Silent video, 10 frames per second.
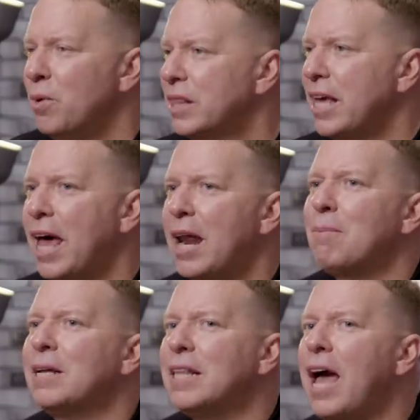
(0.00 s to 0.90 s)
With that,
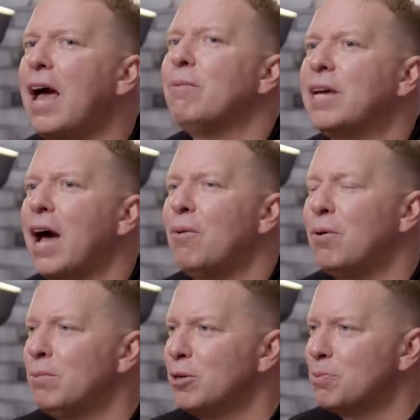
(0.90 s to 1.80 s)
I'm glad we got
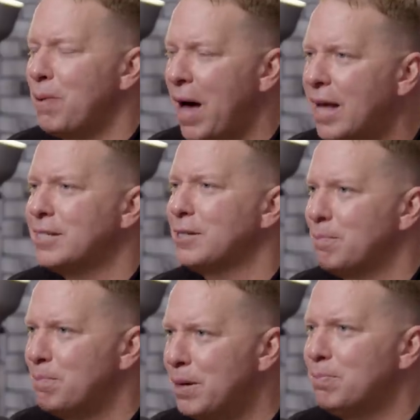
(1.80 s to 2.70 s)
one of the most
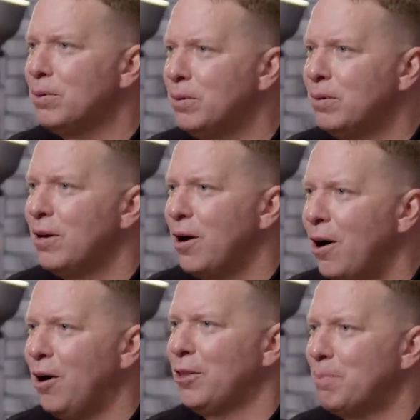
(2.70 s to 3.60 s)
positive people
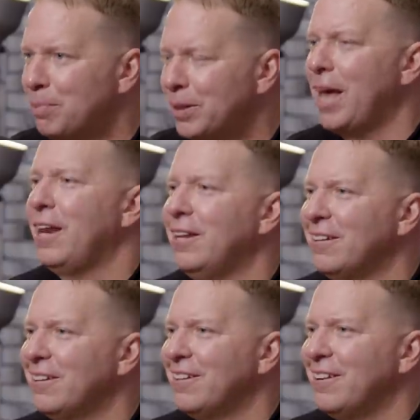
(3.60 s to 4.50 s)
on the
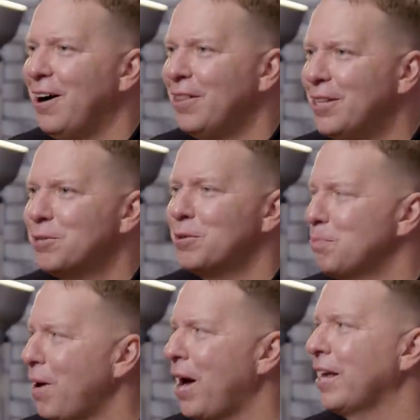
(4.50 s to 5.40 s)
planet on this
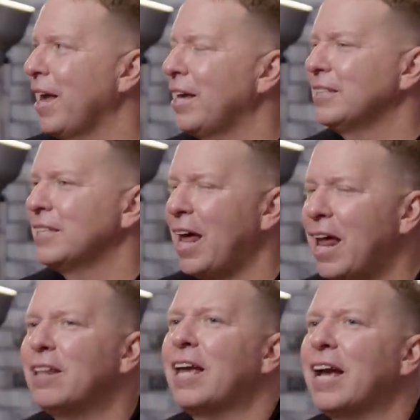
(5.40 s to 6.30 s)
week's podcast. And
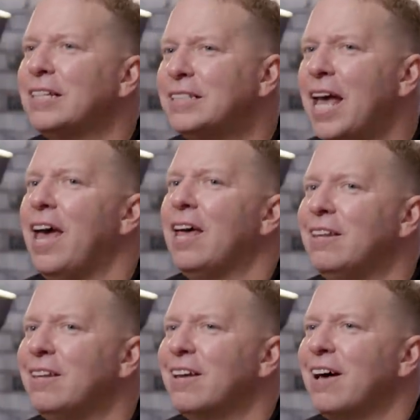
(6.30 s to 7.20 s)
I, like I
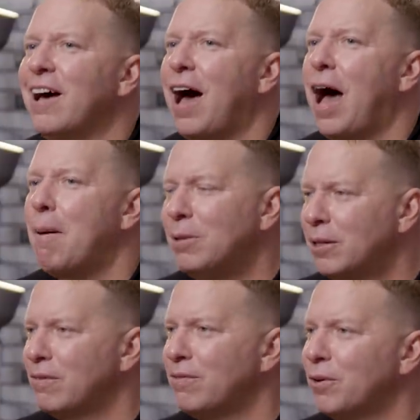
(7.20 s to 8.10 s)
said, I've been
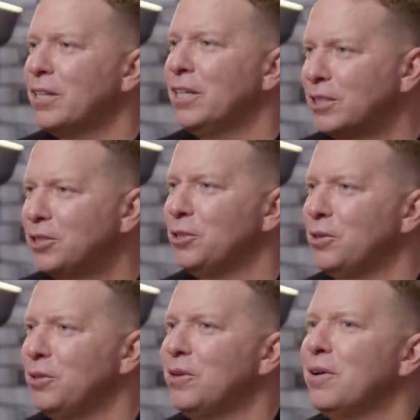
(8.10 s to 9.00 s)
looking forward to this
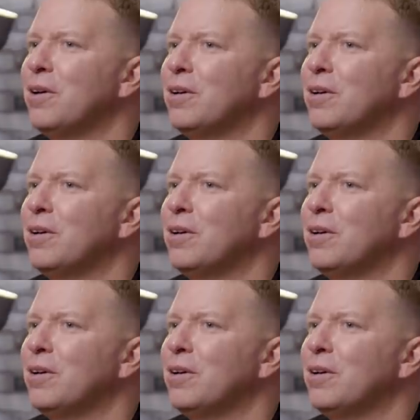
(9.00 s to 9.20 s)
dude